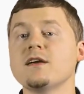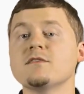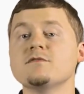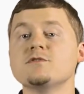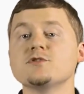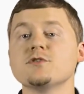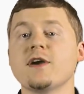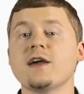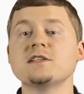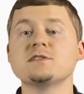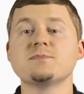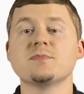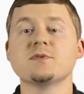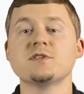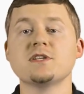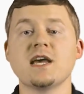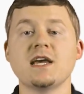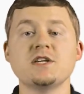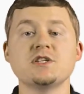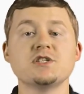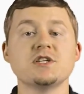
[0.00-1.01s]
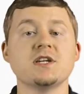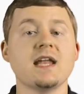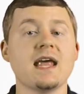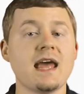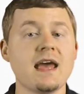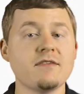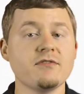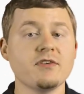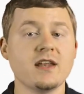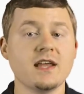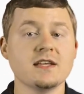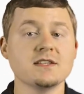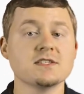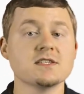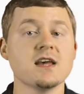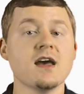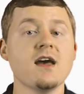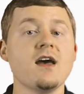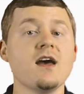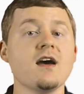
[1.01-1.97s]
of Transportation evidence